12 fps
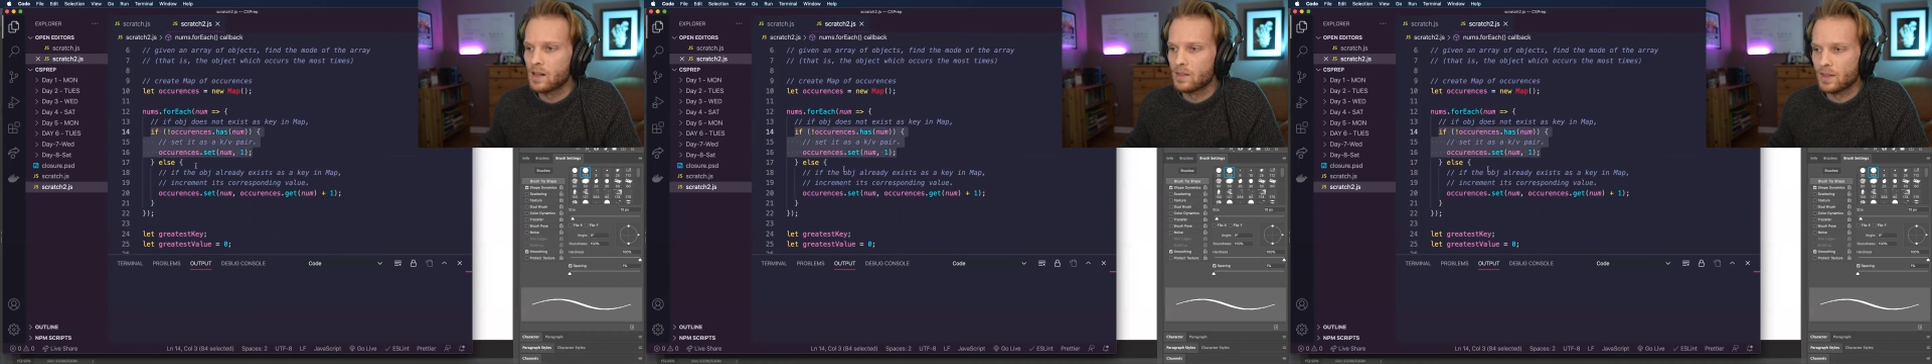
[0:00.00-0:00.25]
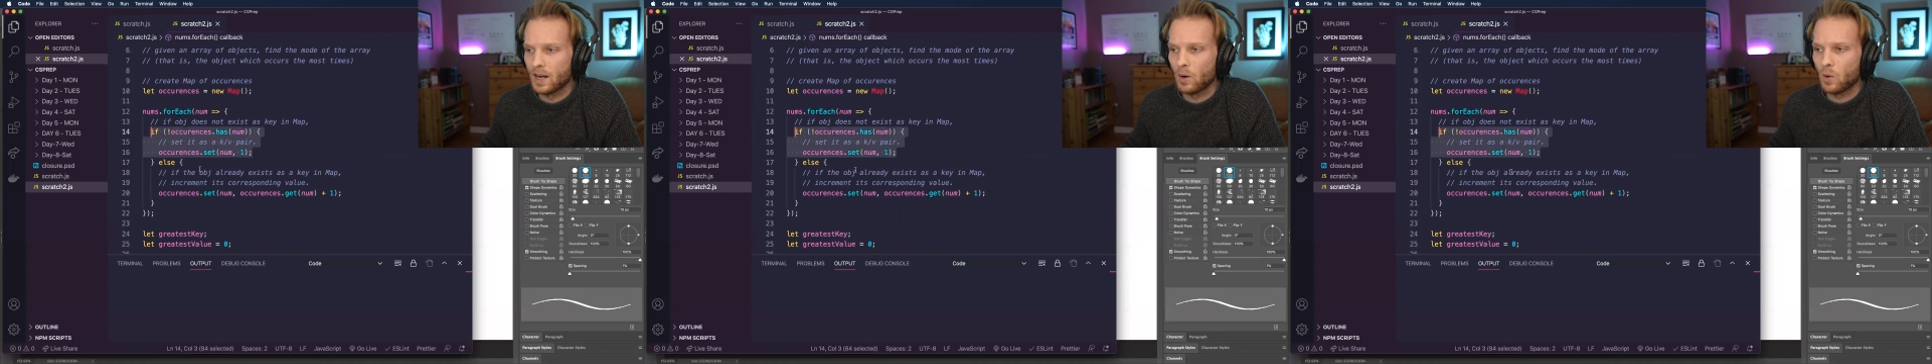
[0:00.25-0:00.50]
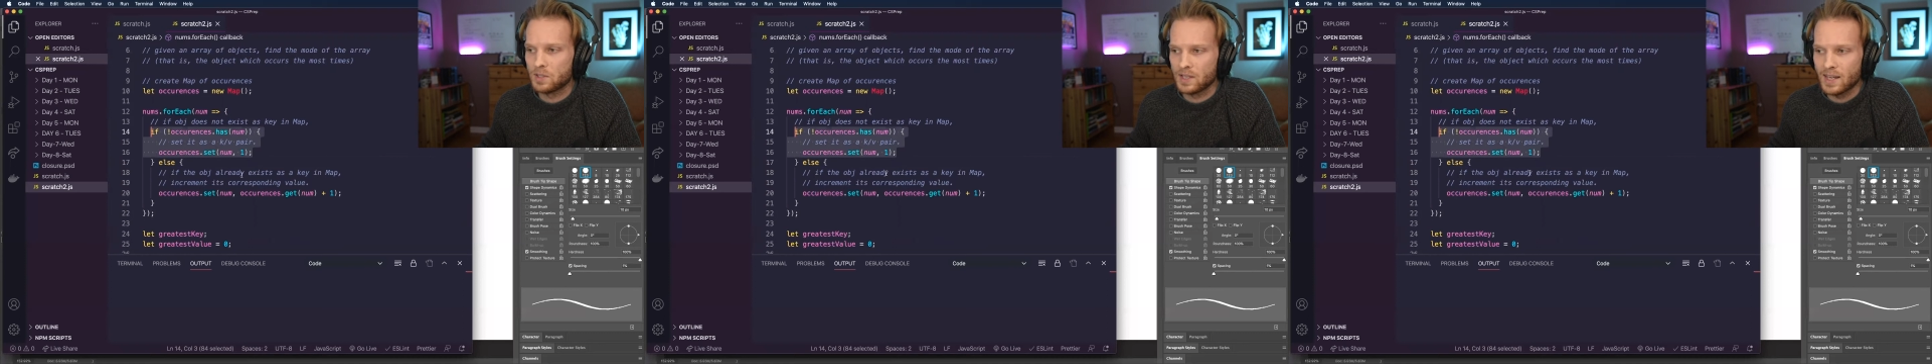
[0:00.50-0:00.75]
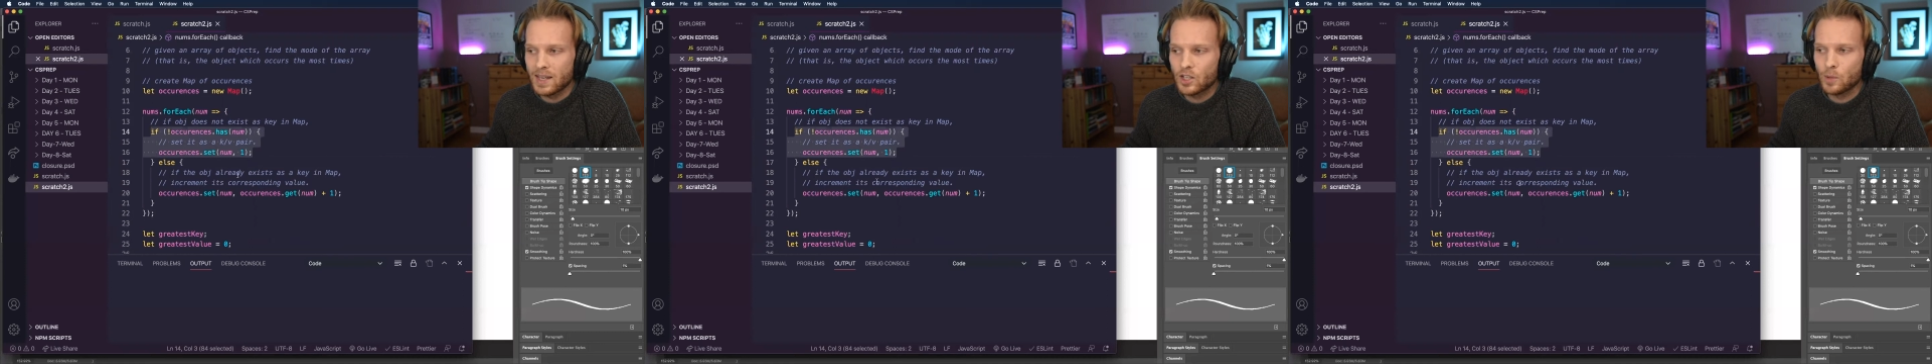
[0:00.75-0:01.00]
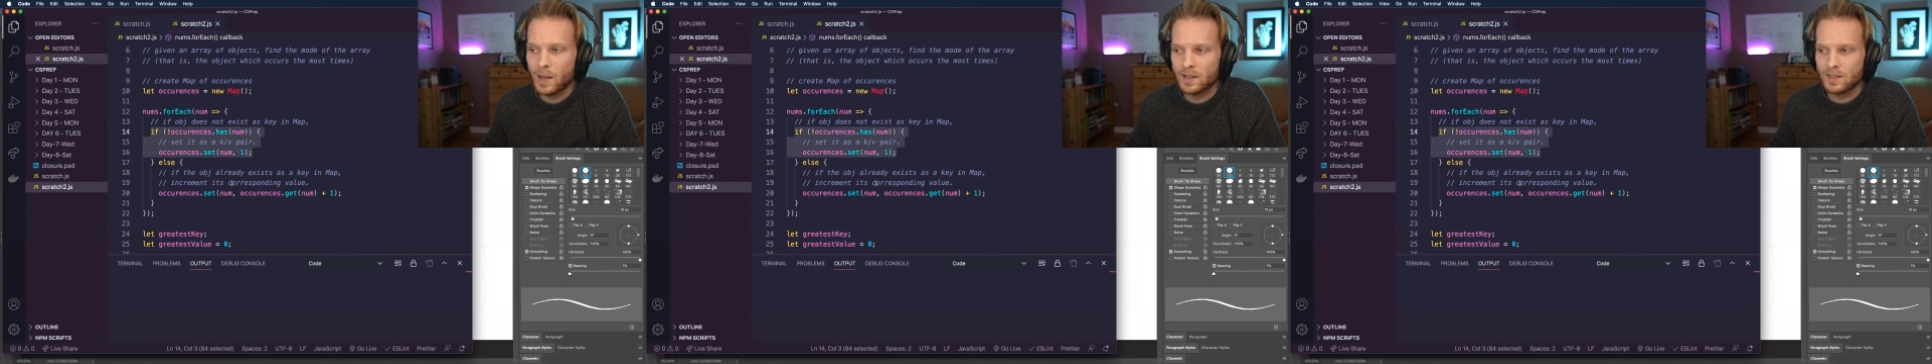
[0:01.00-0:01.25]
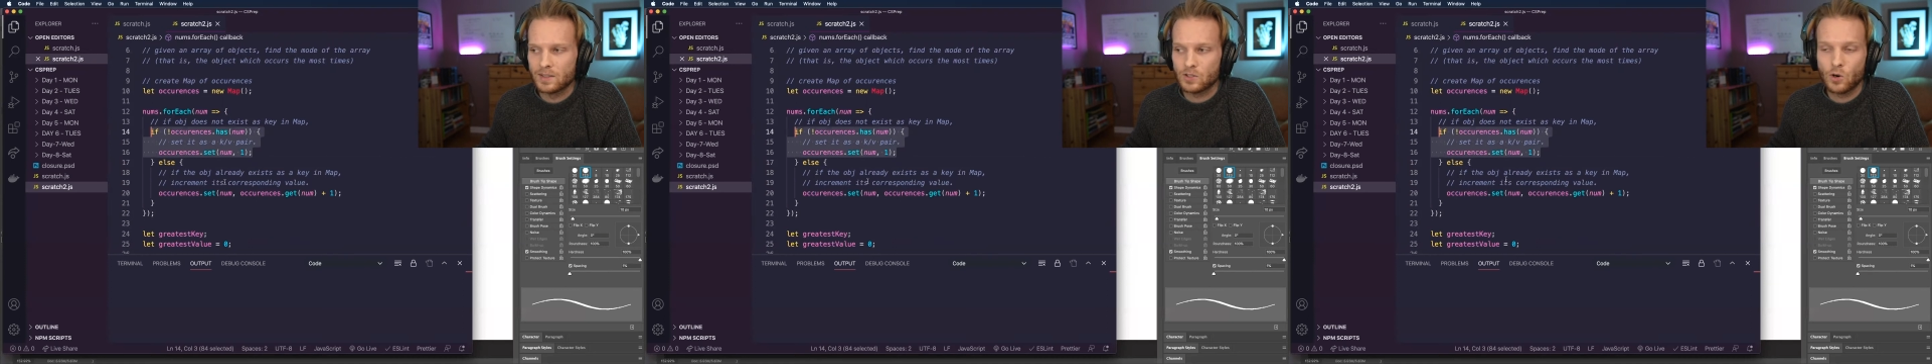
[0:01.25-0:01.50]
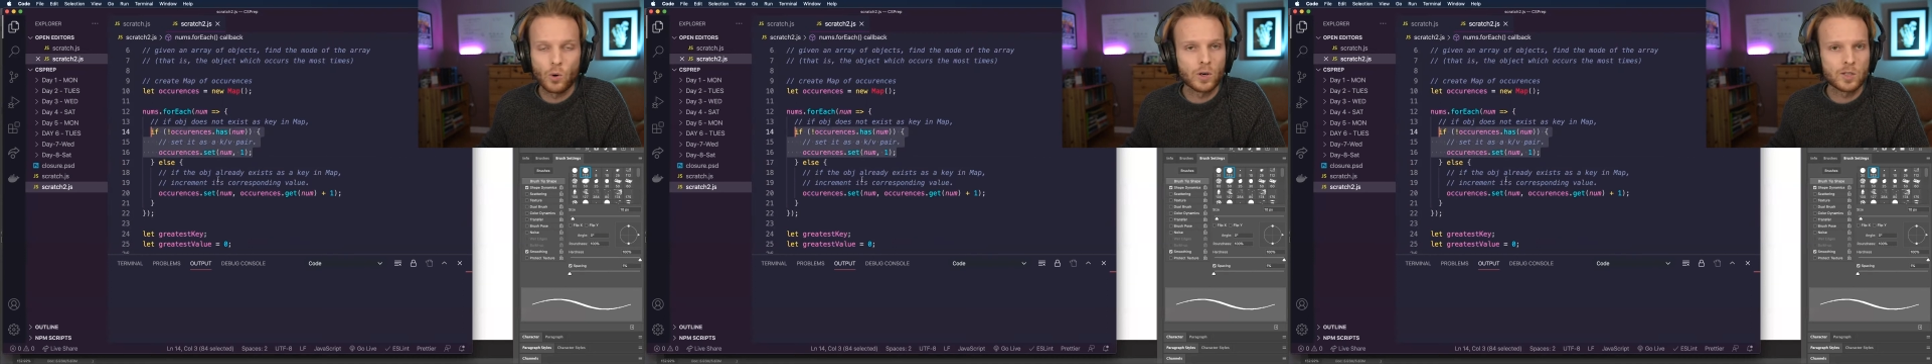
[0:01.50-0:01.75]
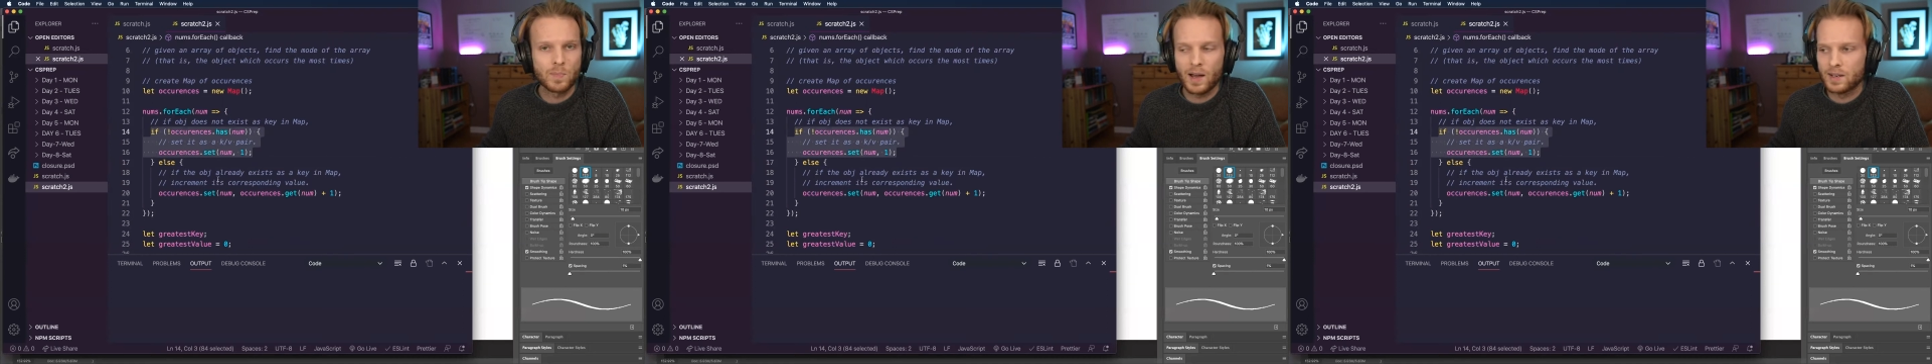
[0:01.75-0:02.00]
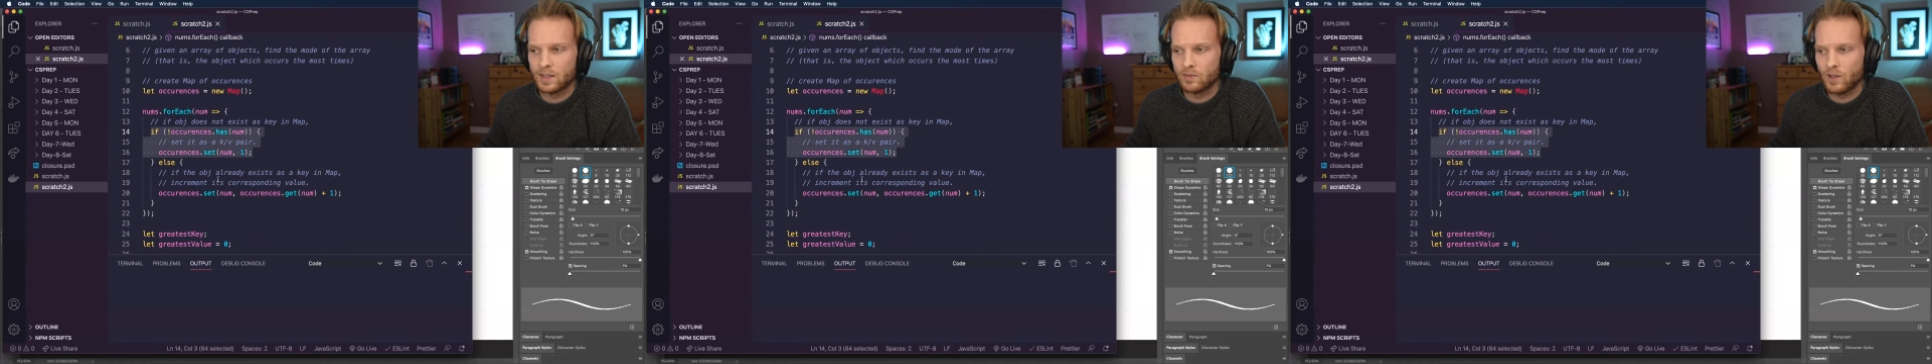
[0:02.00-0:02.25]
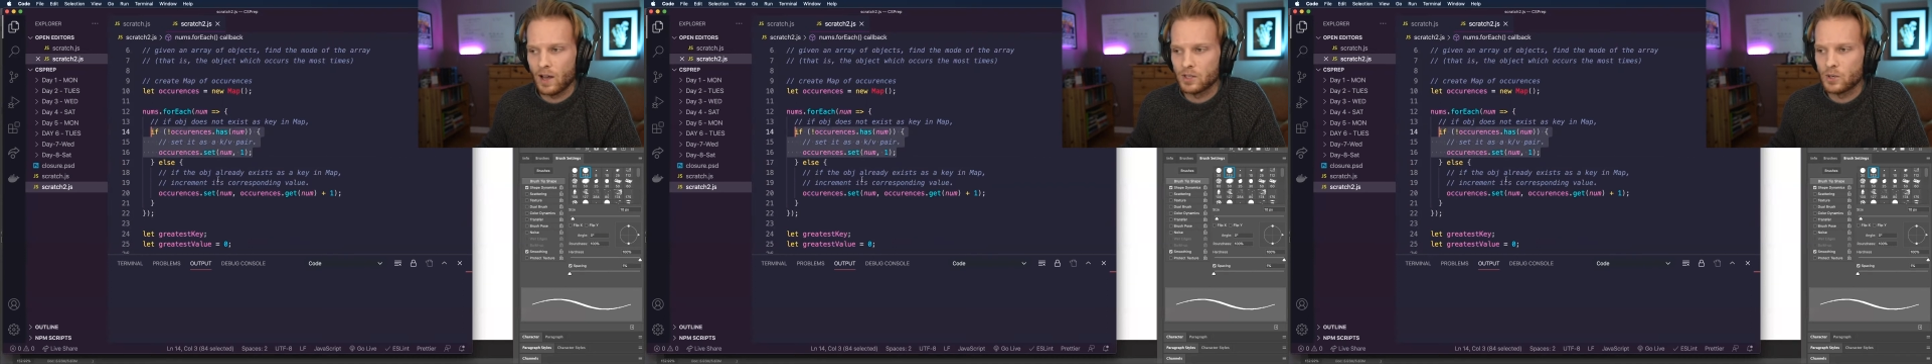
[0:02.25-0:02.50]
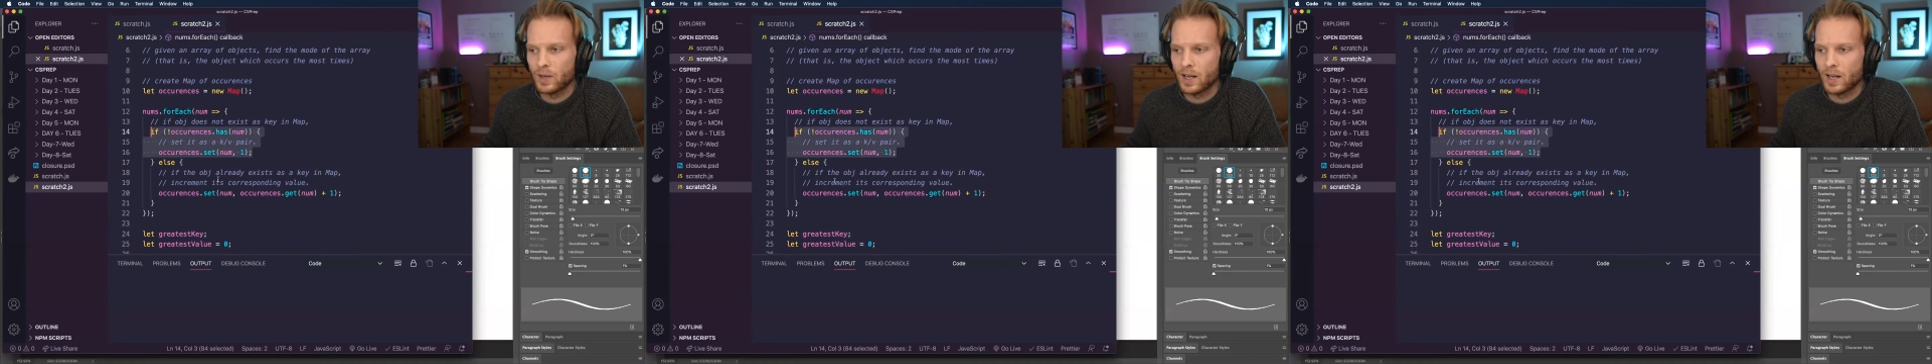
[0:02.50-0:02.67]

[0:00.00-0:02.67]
then I want to increment its corresponding value,